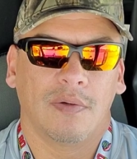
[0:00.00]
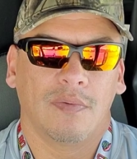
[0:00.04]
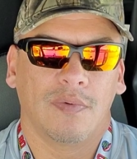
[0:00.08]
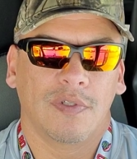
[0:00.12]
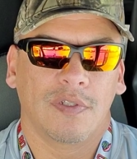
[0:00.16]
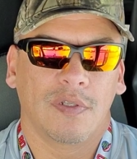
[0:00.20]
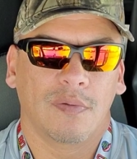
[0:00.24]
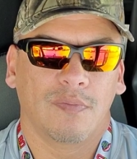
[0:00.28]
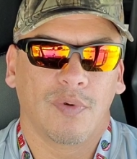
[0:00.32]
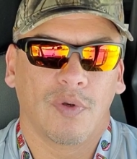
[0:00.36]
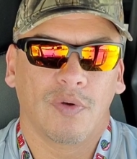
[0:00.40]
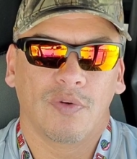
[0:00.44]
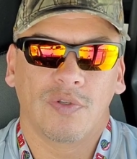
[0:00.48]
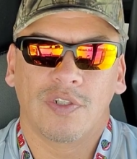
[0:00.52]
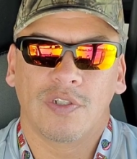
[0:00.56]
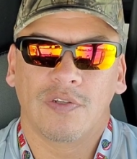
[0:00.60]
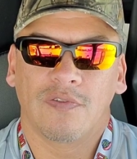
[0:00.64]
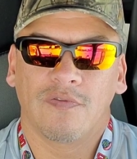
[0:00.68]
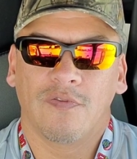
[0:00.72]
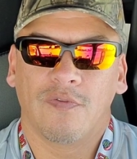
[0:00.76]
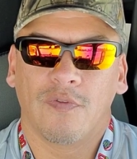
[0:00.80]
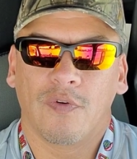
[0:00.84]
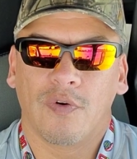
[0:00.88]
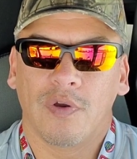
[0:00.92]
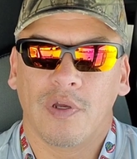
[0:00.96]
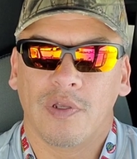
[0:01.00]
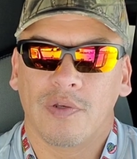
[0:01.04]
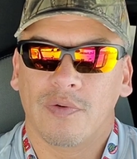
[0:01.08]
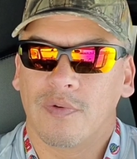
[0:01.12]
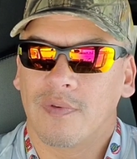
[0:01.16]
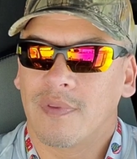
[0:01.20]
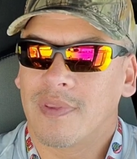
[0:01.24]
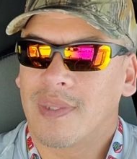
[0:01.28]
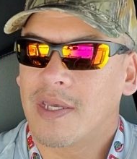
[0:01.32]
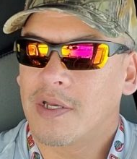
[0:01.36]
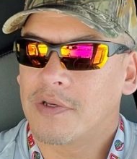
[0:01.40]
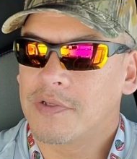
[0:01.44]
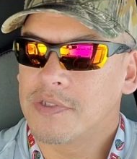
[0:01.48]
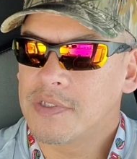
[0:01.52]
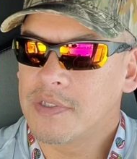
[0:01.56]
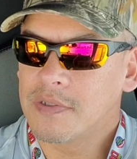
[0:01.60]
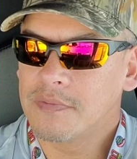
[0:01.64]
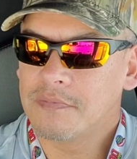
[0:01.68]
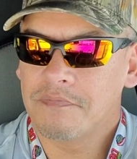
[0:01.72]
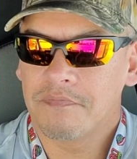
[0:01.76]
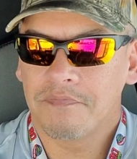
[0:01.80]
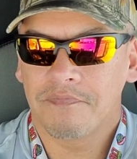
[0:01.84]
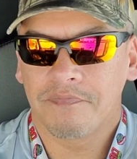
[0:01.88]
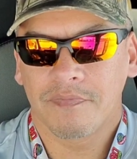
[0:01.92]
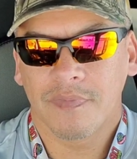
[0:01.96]
It was approaching
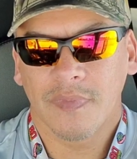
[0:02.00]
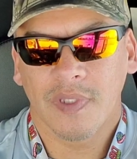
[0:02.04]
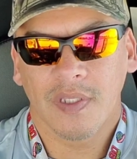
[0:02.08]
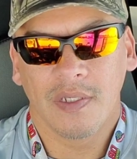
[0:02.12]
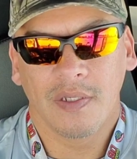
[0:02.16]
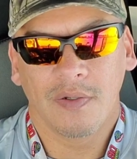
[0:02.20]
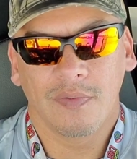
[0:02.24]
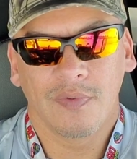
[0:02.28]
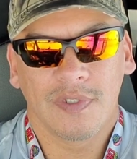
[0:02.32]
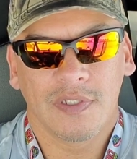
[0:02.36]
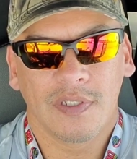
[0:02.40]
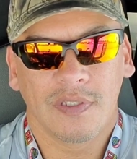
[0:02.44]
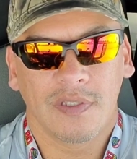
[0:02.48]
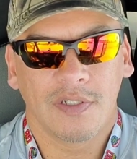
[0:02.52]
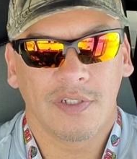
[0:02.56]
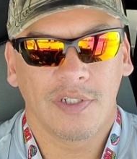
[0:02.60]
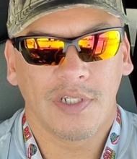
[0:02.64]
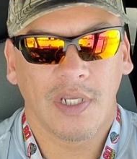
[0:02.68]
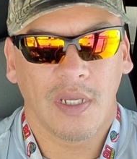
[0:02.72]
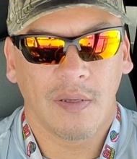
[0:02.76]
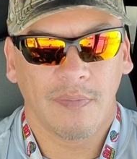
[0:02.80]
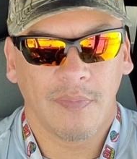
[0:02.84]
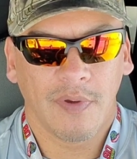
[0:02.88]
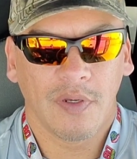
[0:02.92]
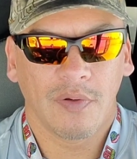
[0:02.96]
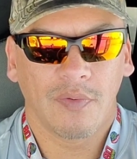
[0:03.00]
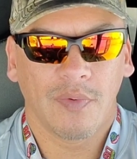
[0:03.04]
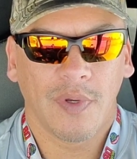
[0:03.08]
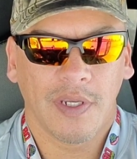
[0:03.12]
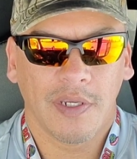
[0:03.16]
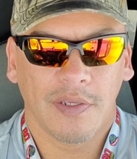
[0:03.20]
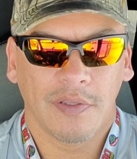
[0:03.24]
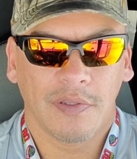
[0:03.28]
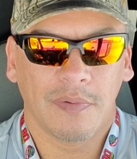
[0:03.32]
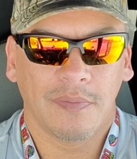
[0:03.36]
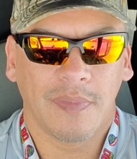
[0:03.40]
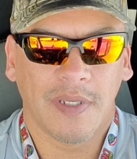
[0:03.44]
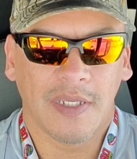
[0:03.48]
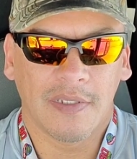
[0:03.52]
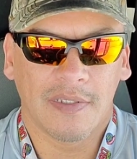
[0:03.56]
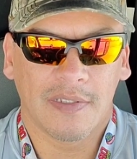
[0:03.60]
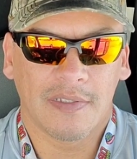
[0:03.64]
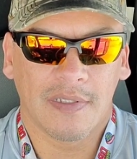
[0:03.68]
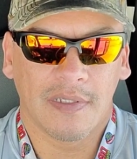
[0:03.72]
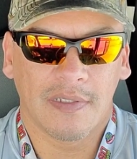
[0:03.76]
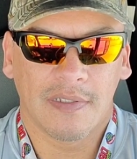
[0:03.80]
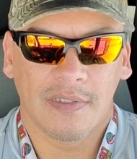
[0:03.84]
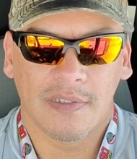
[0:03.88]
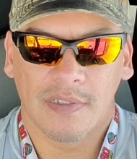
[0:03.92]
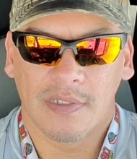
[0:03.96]
400,000. It was in the shop on a regular
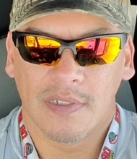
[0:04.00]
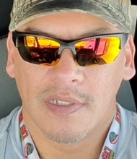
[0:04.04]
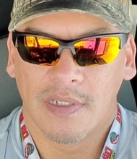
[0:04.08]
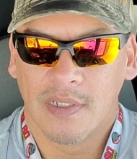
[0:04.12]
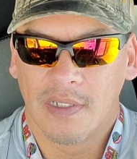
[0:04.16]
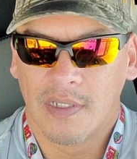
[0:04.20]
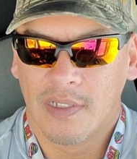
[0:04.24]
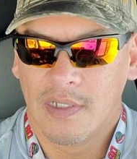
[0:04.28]
basis.